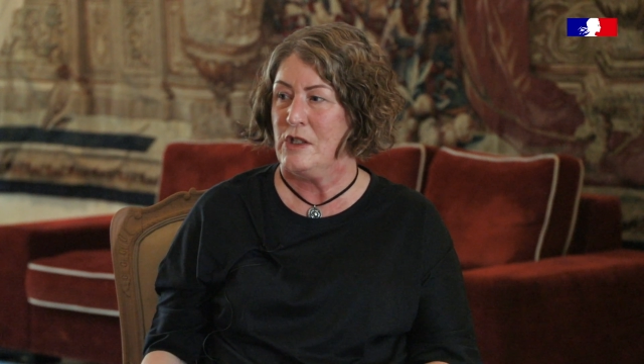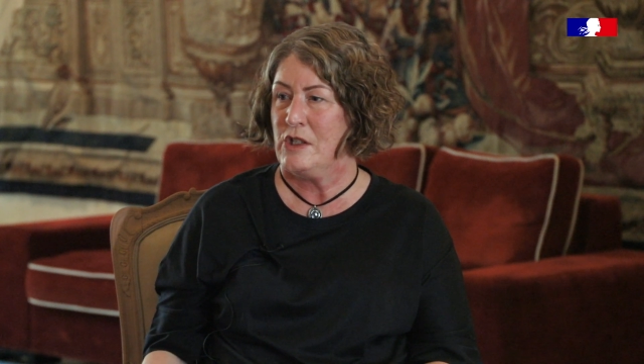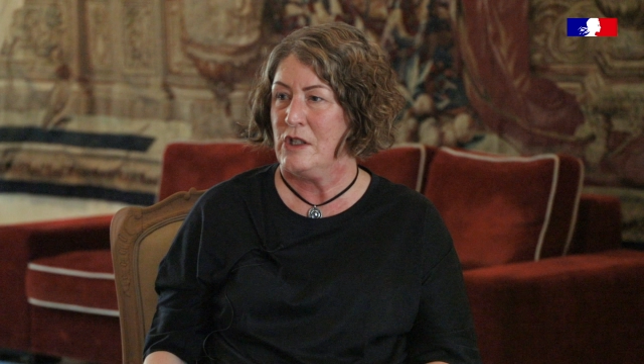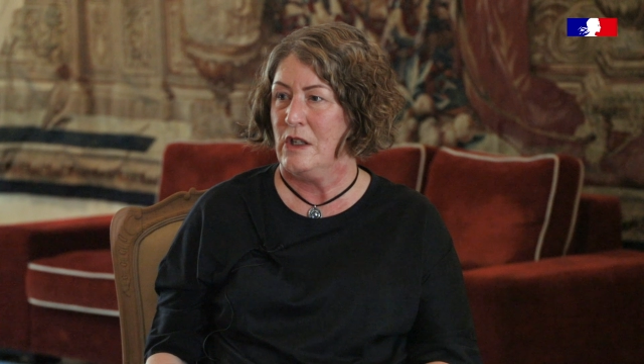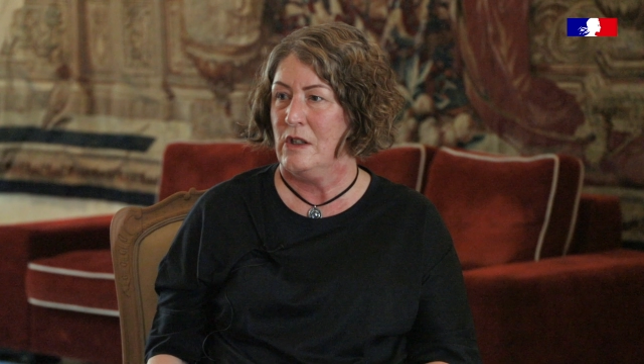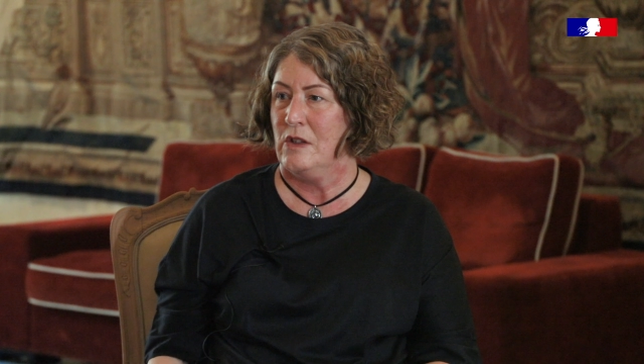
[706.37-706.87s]

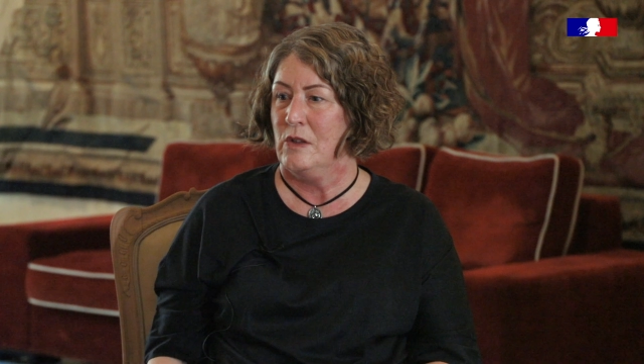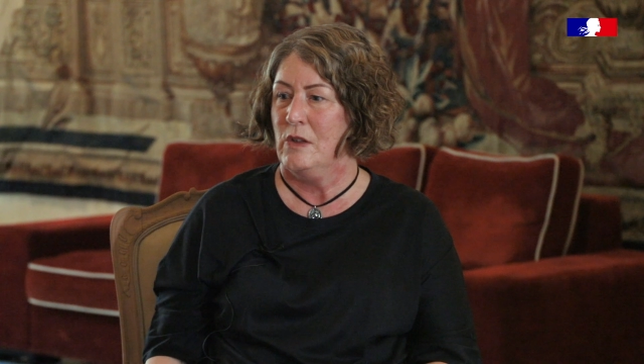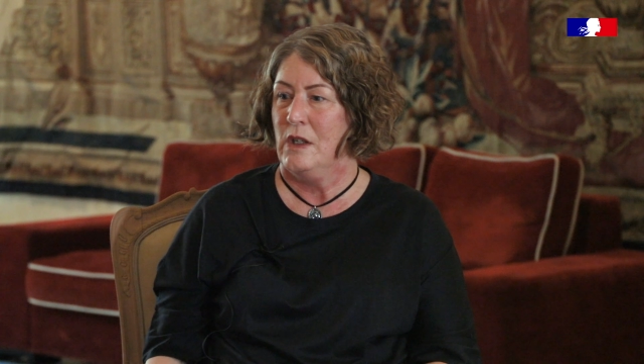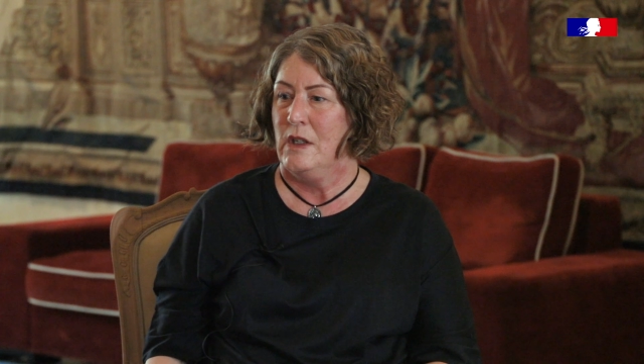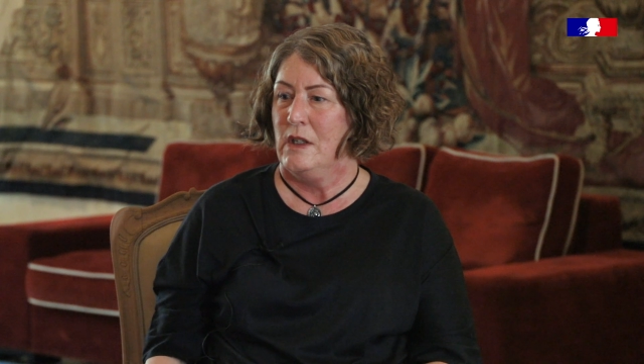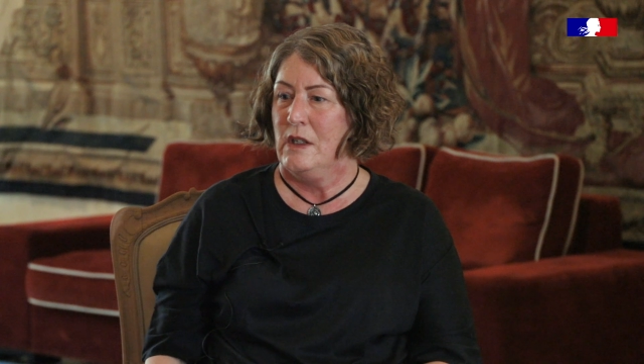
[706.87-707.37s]
show
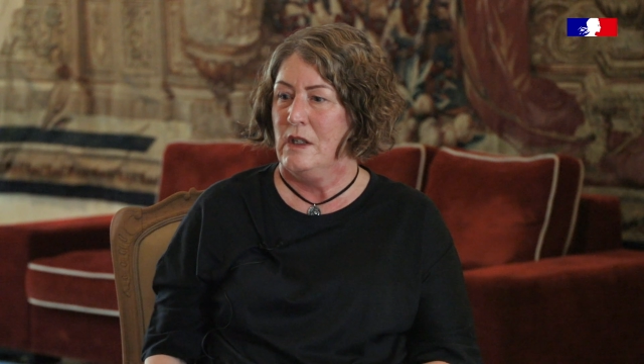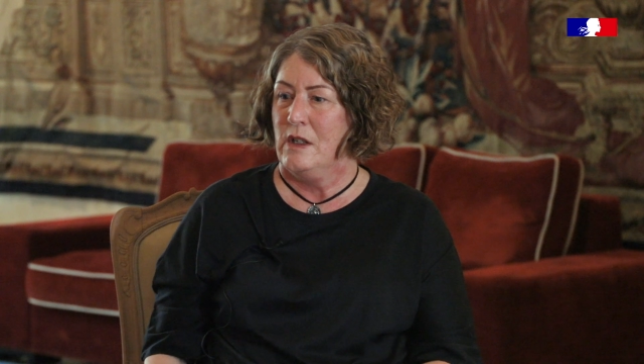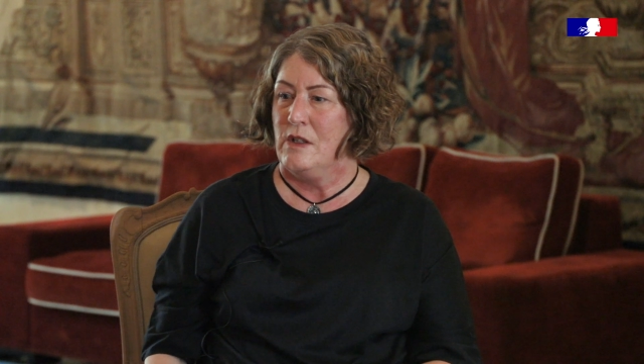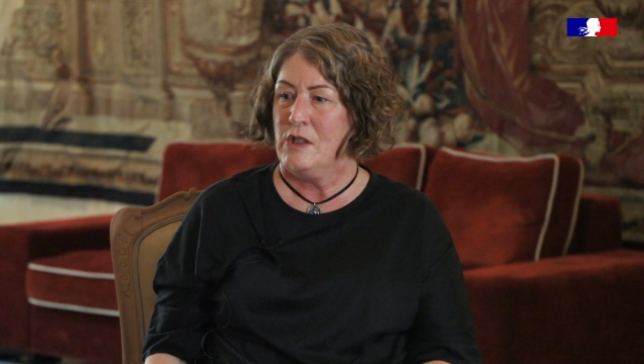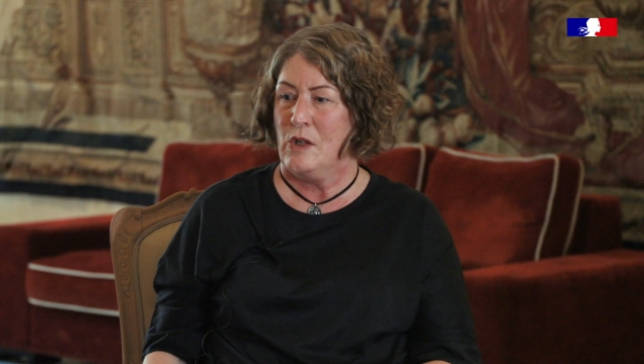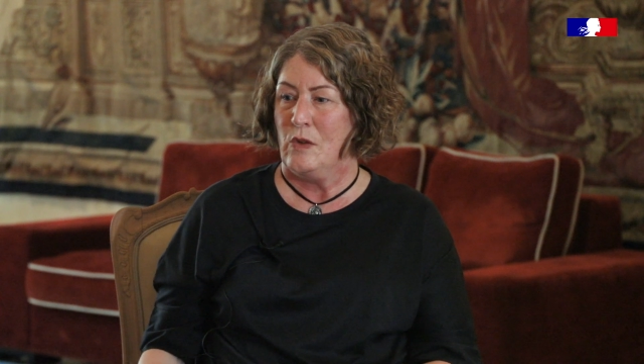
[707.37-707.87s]

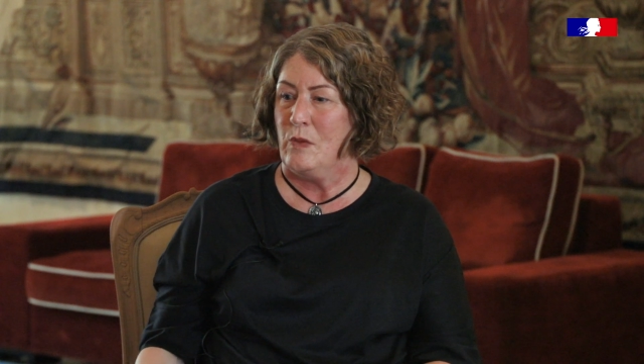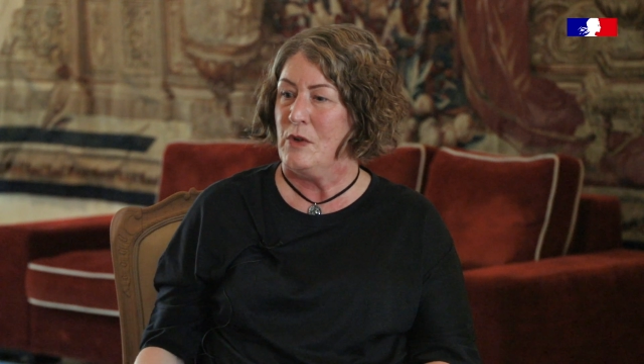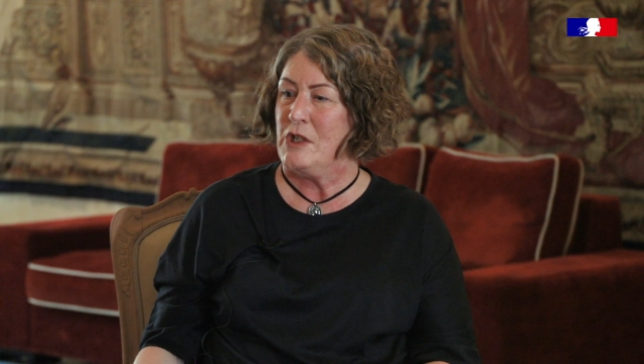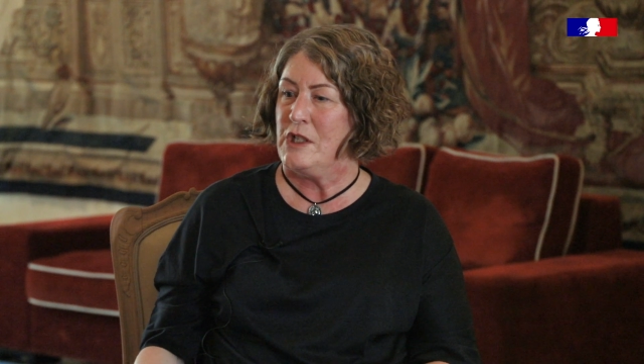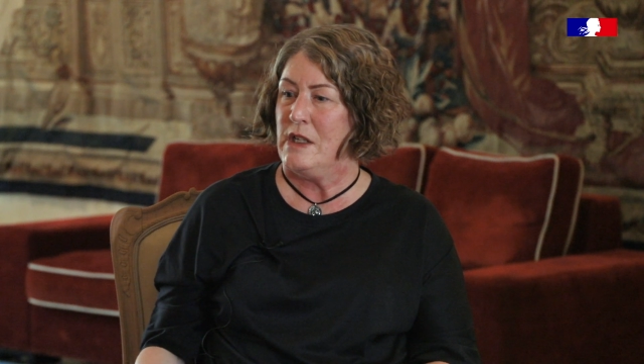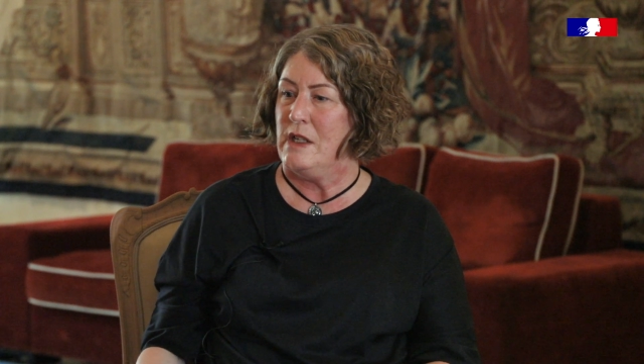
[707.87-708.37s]

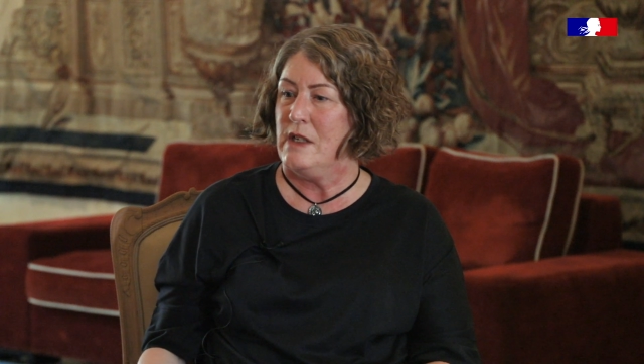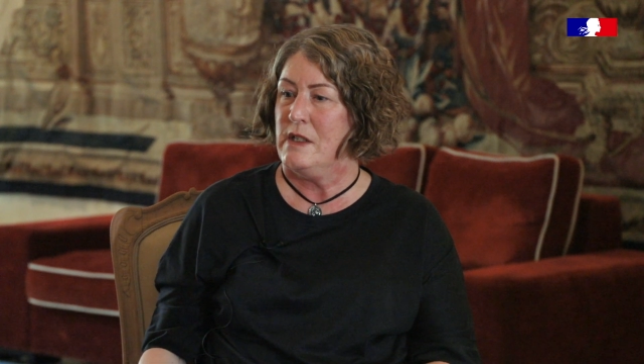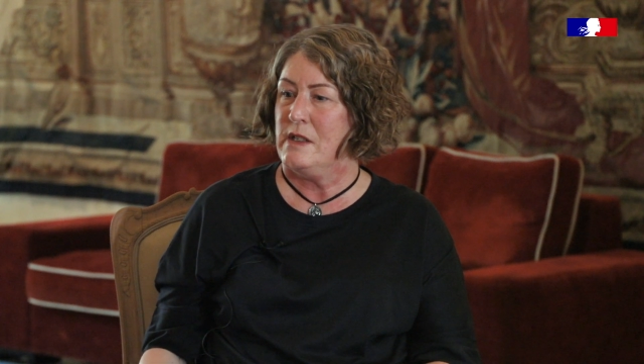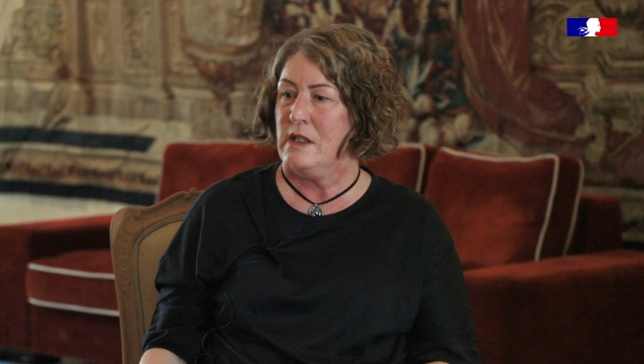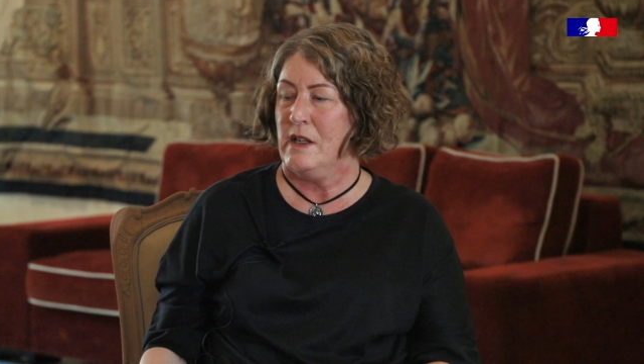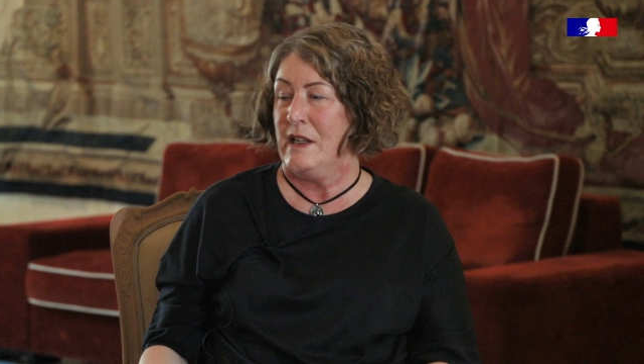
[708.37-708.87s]

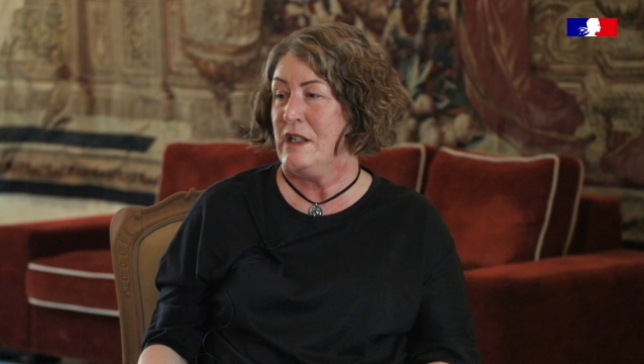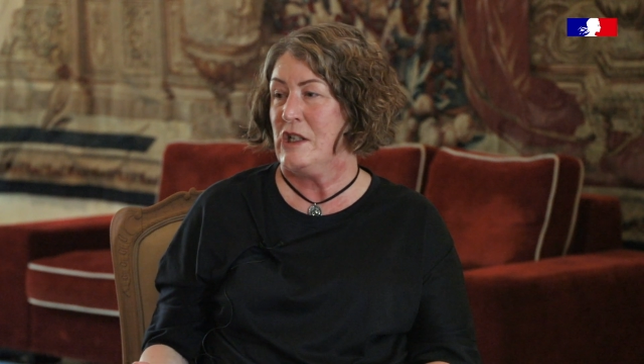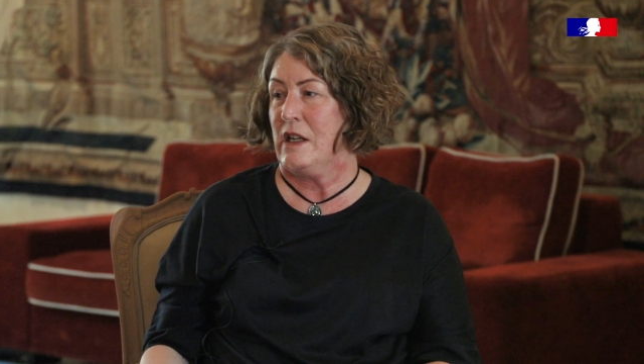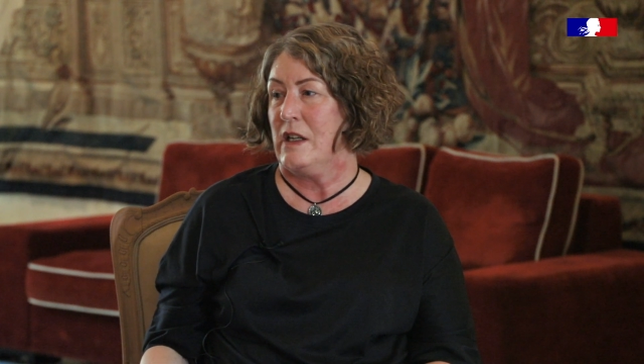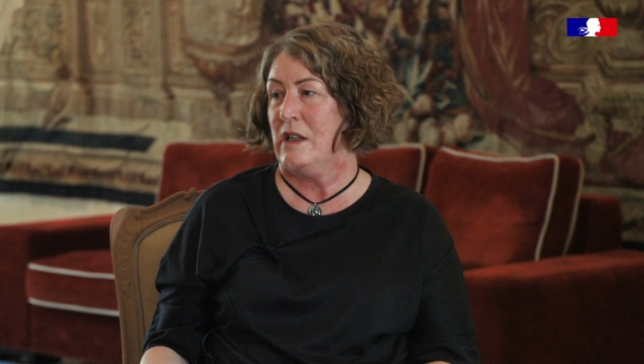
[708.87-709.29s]
toothbrushes and inkjet